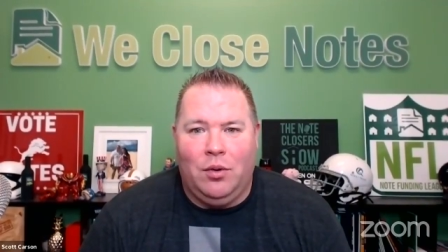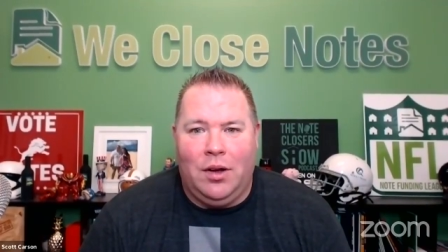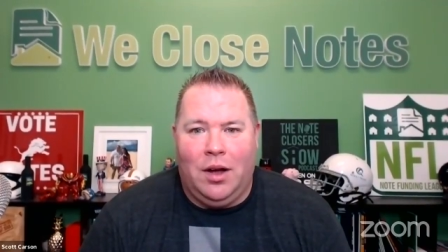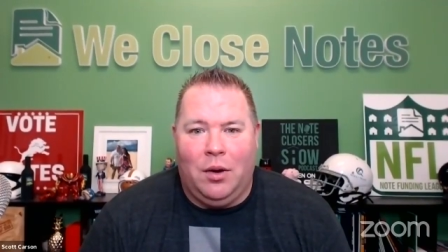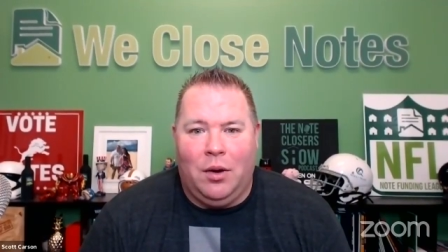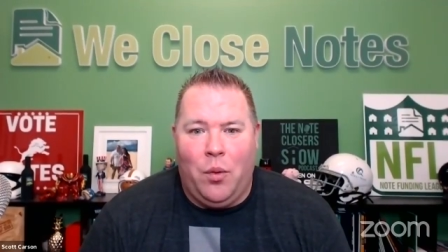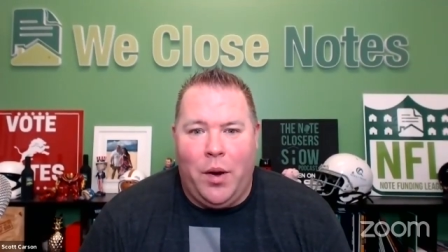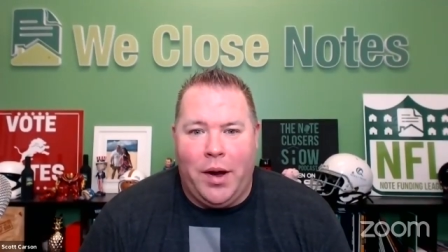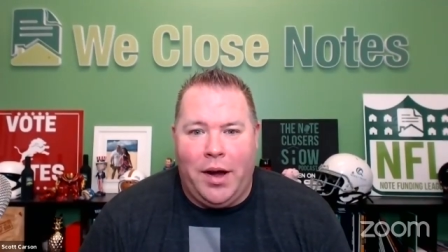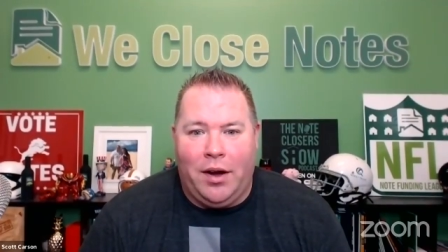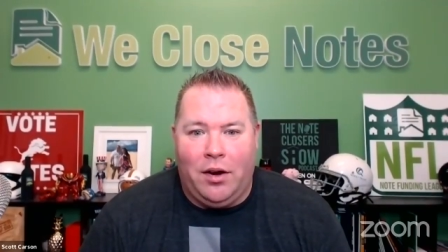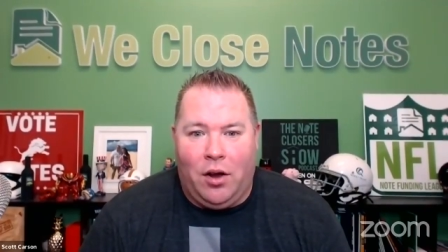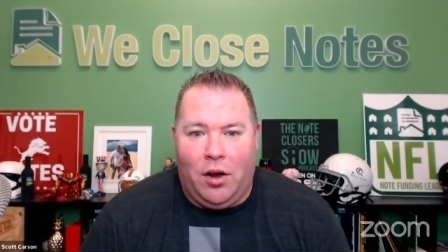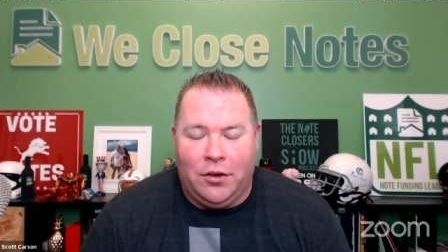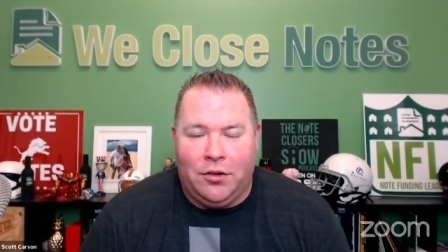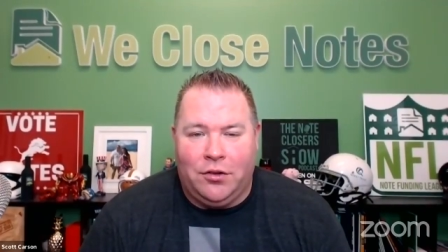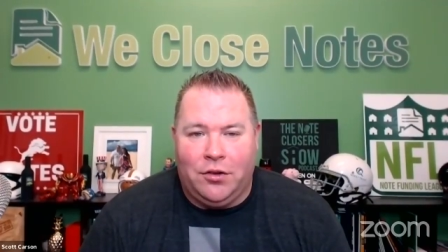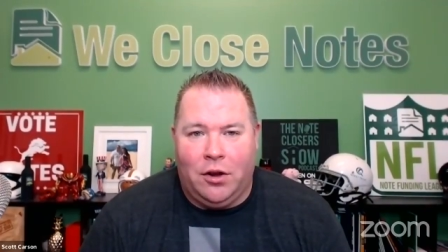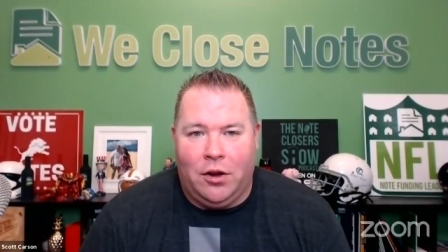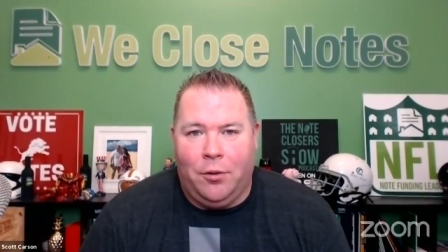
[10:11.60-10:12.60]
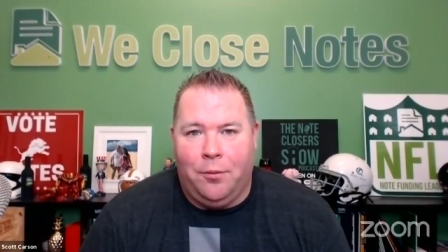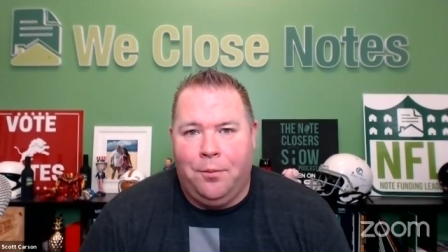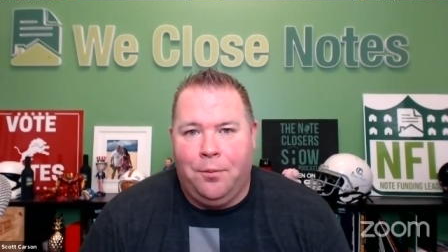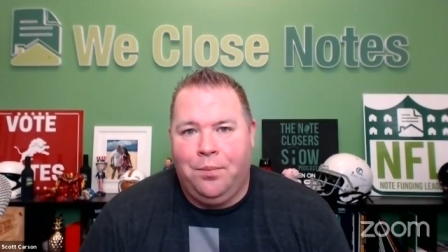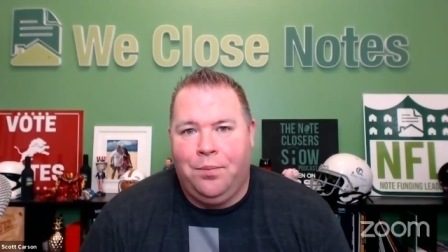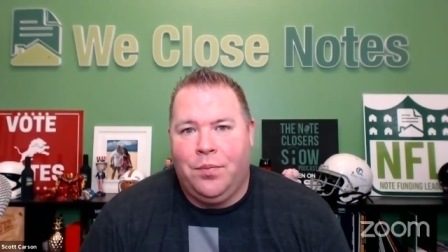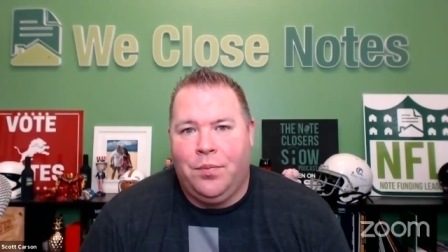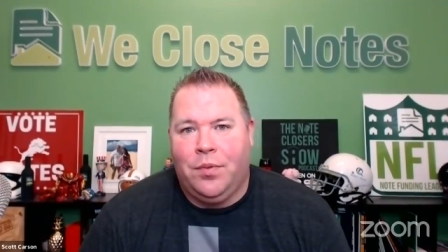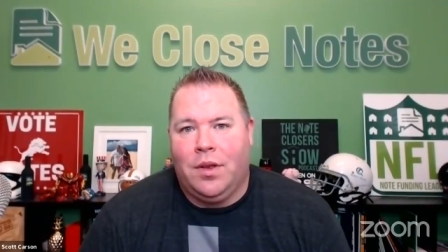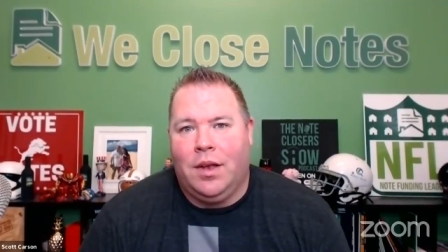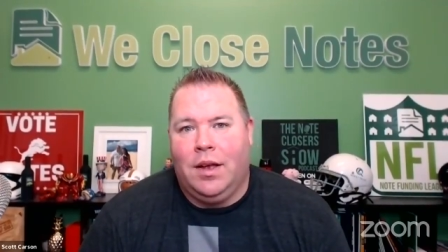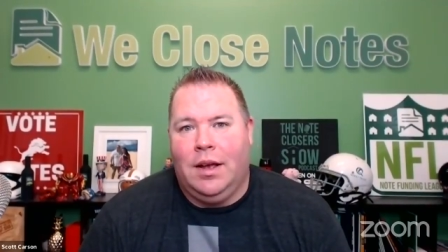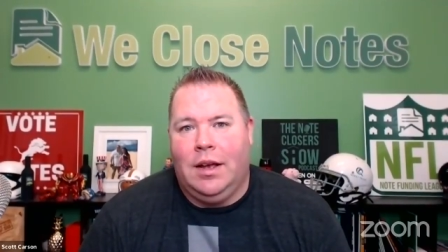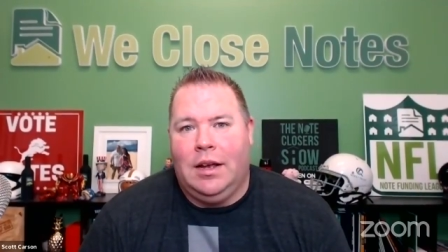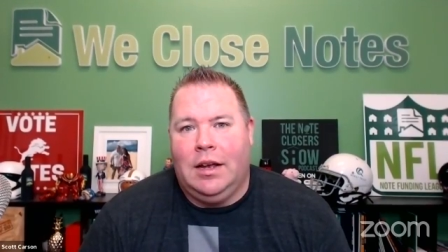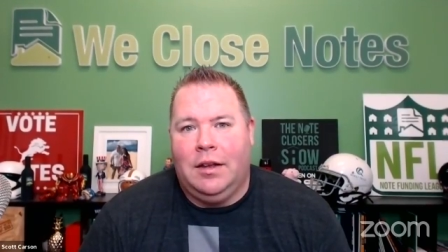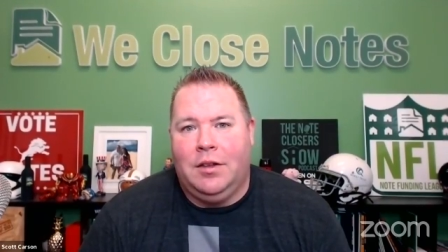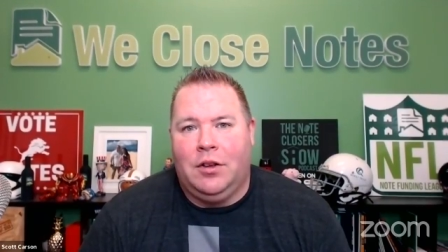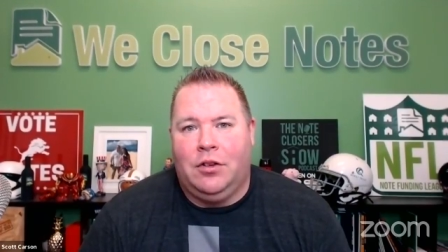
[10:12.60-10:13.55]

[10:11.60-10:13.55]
uh, winning also uh,